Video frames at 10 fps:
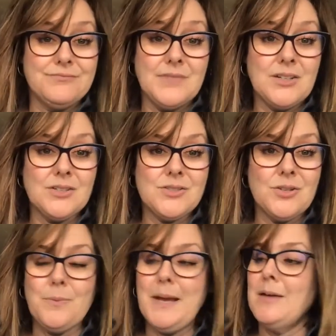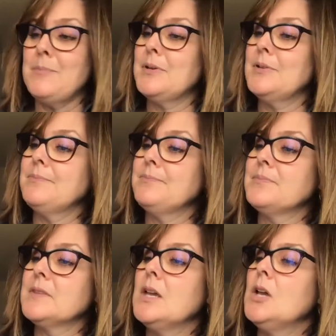there is no map.
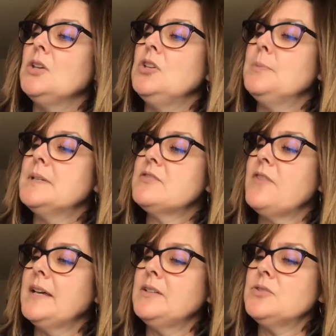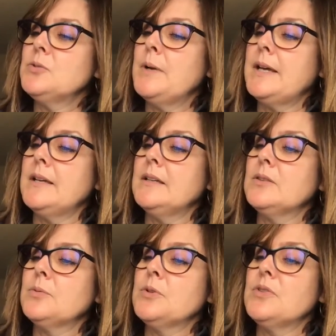You must find your way
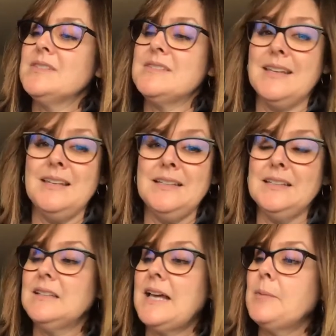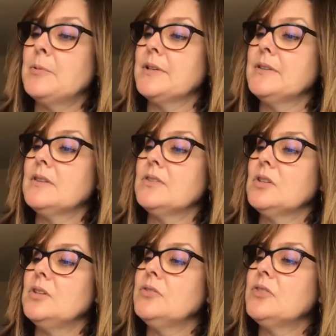through the zany labyrinth
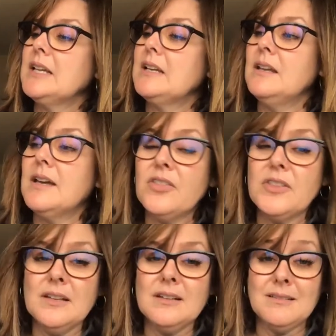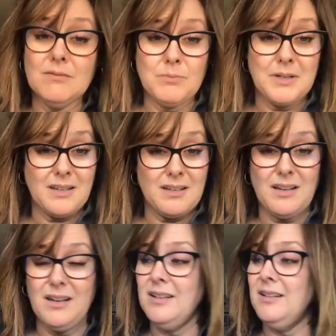using nothing but
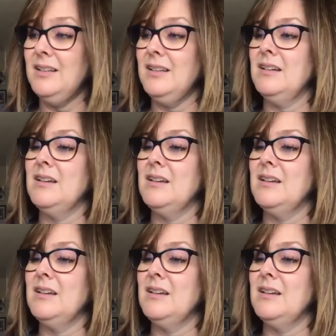cunning,